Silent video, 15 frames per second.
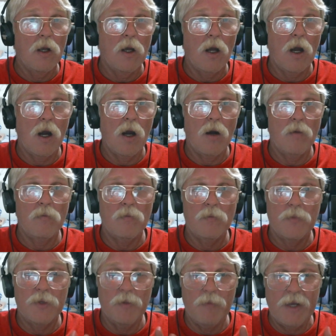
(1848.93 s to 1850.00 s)
Um,
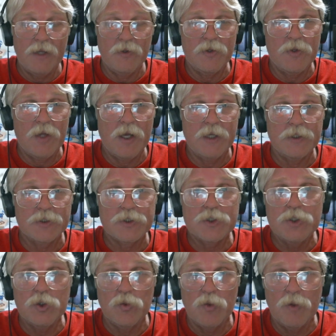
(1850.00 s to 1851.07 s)
the main things
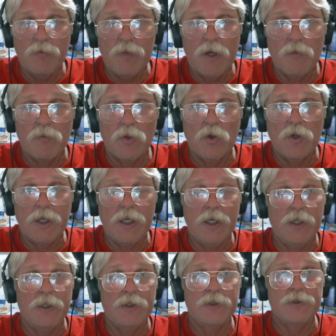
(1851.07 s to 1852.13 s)
to remember
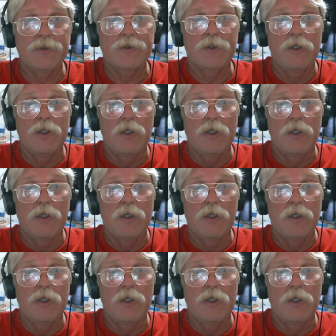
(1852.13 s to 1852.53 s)
is